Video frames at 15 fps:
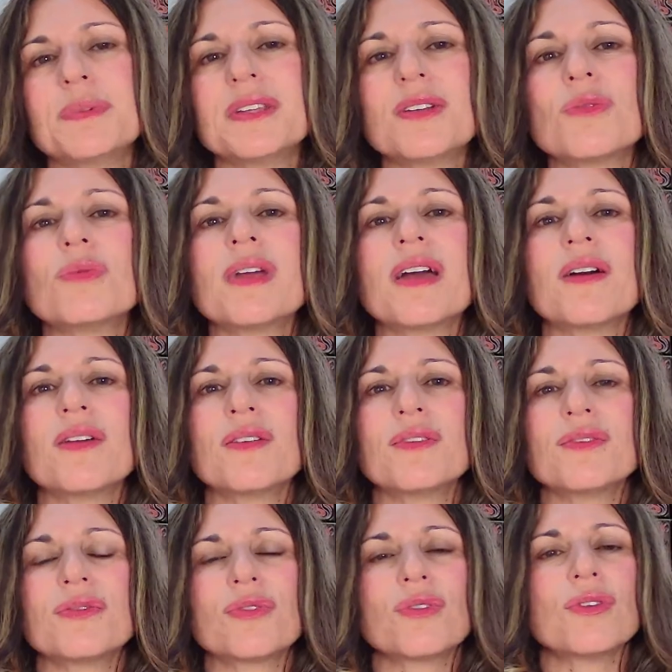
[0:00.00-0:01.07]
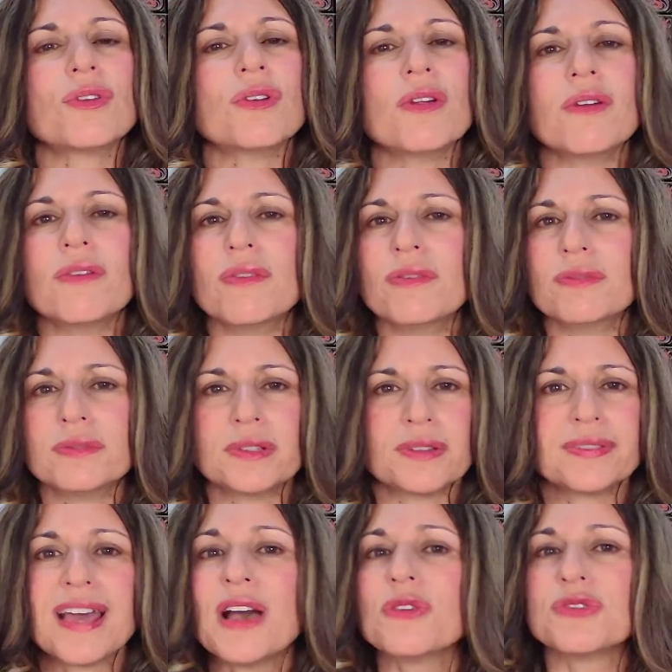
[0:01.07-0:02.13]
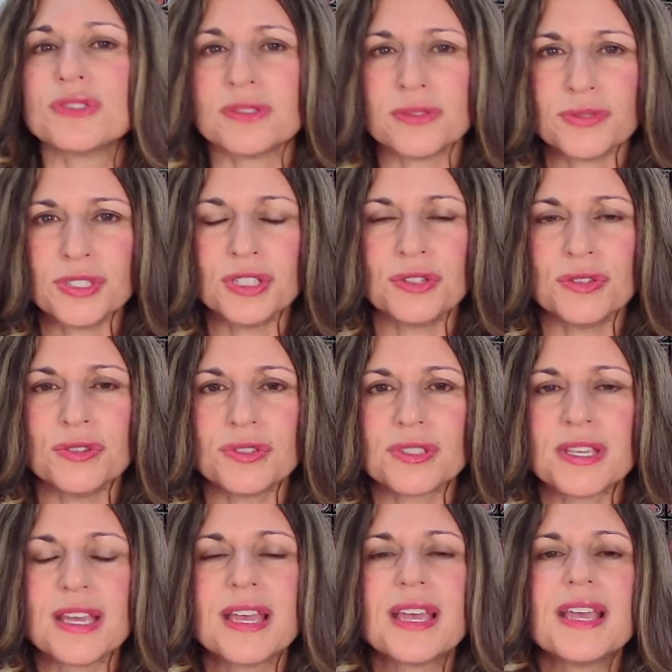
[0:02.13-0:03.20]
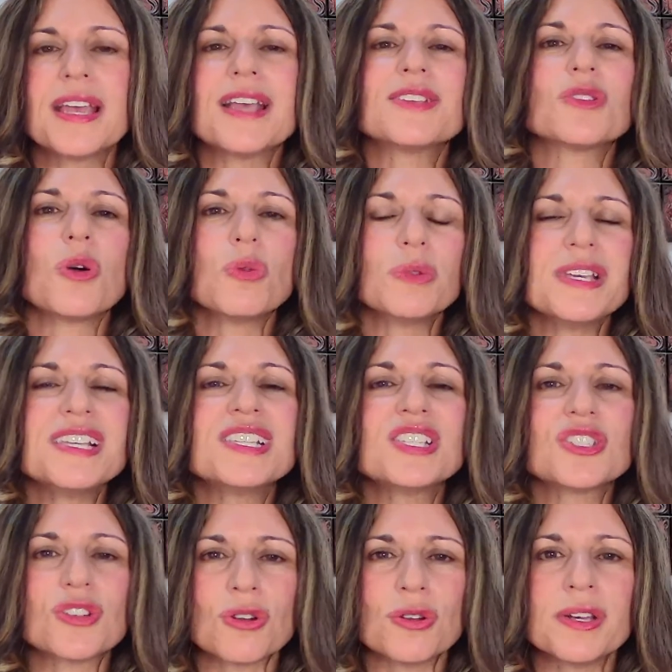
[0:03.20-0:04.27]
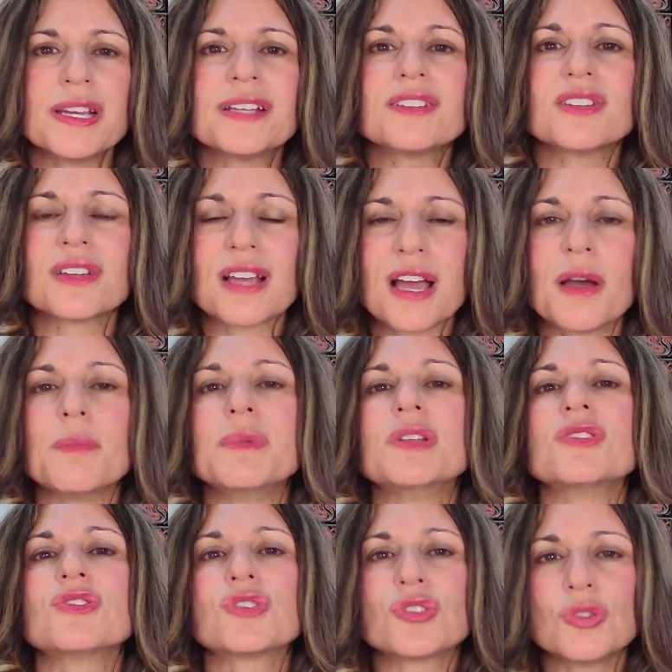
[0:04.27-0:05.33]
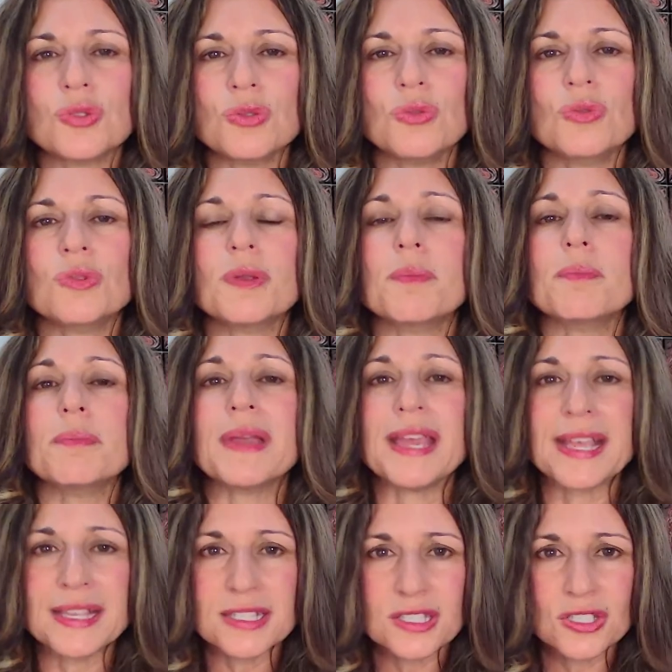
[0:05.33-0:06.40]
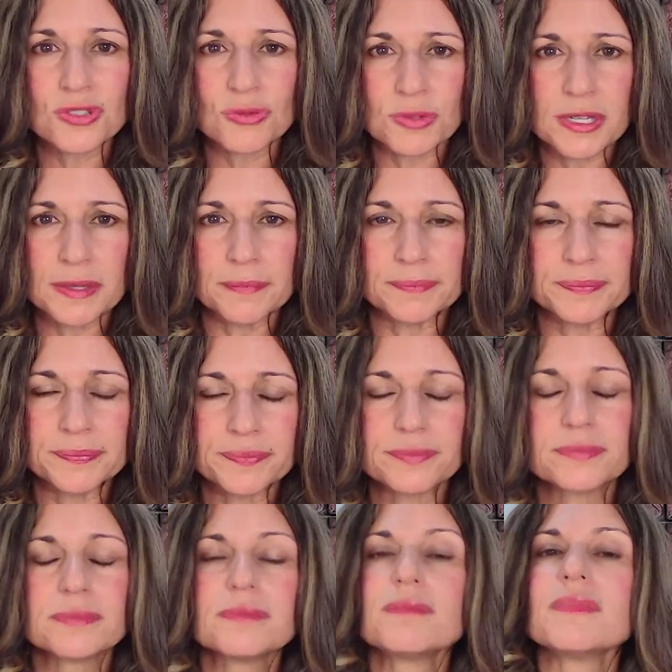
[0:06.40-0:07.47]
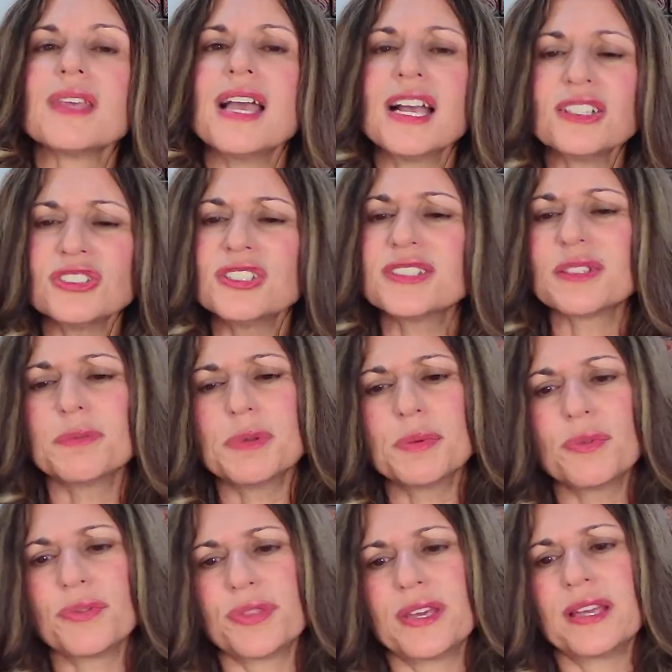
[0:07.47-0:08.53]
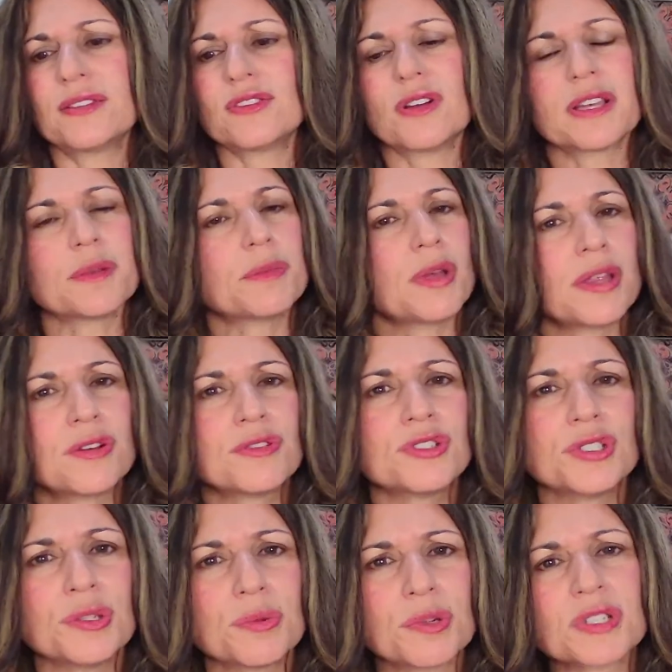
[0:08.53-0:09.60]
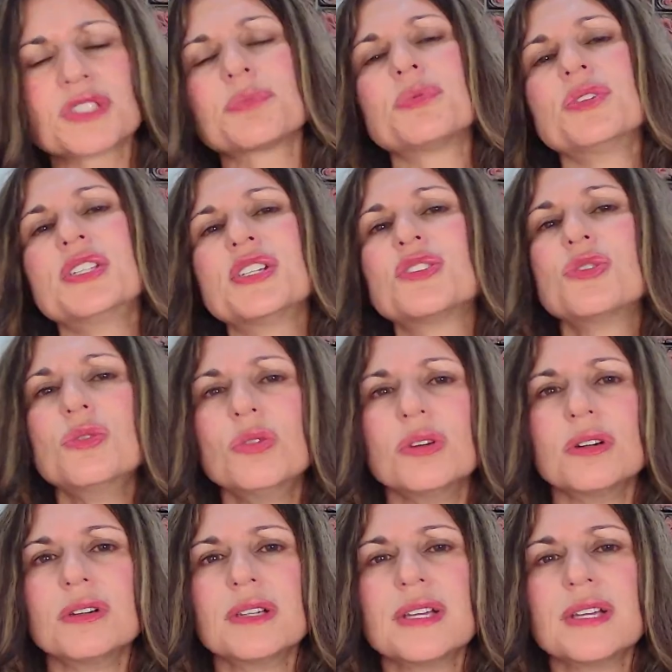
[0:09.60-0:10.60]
around for like thousands of years. It's only starting to come into the mainstream. Actually, some people think talking about energy work's pretty cool.